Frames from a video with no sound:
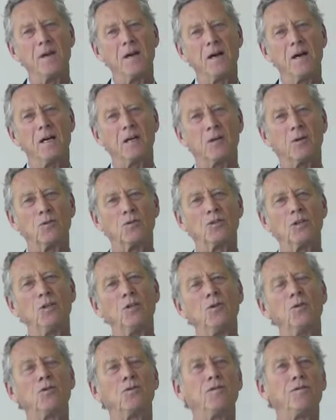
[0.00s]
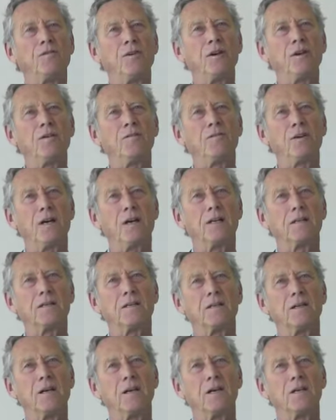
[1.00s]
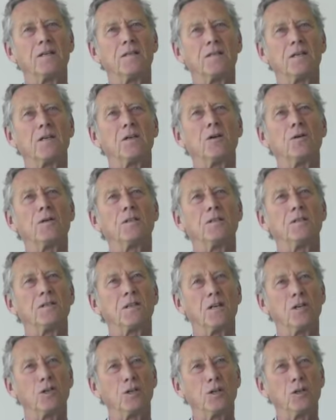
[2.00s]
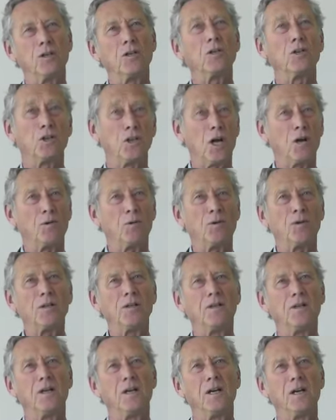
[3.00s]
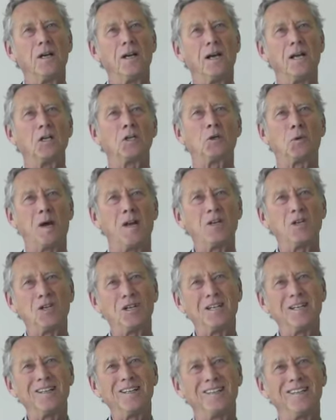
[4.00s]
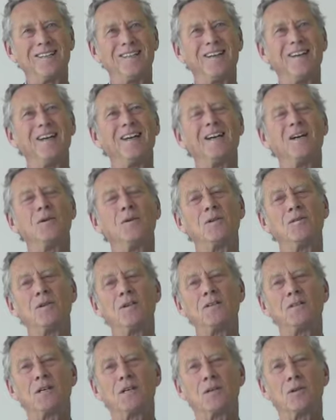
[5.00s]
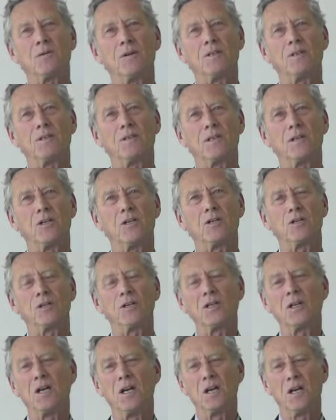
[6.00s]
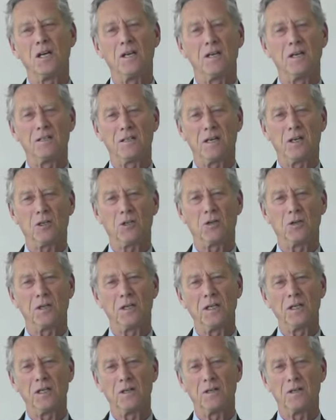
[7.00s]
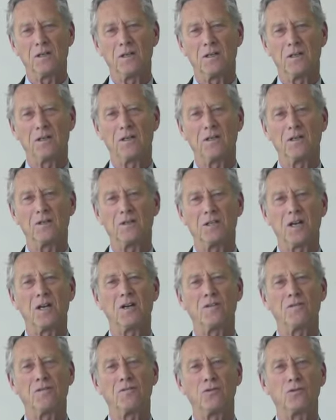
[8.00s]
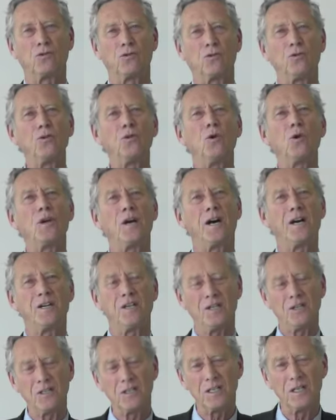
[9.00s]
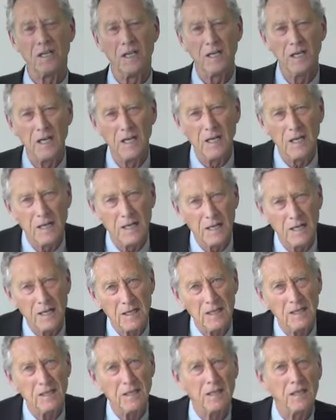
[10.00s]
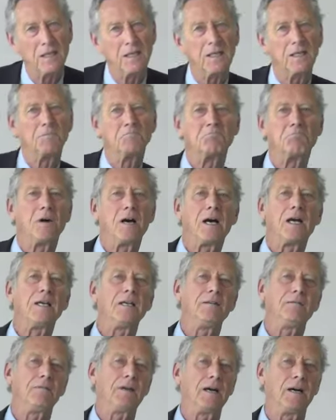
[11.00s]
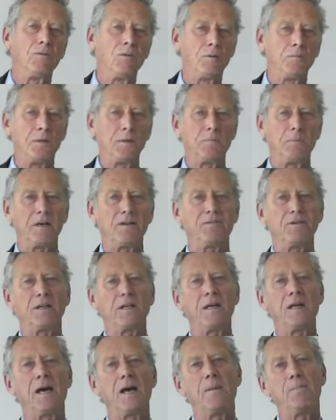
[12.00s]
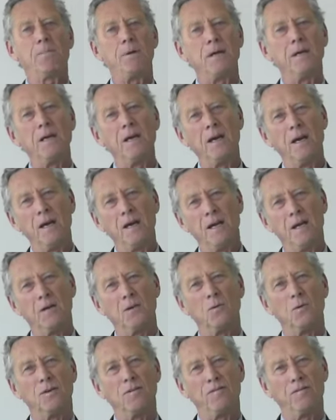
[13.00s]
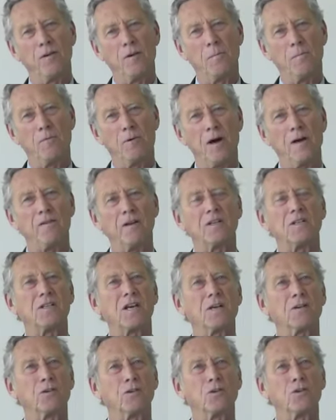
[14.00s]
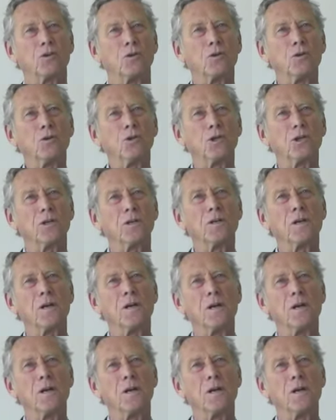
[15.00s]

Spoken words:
I continue to think that securitization in general and trenching within securitization is actually a set of two good ideas. And I would be perfectly happy with a private sector solution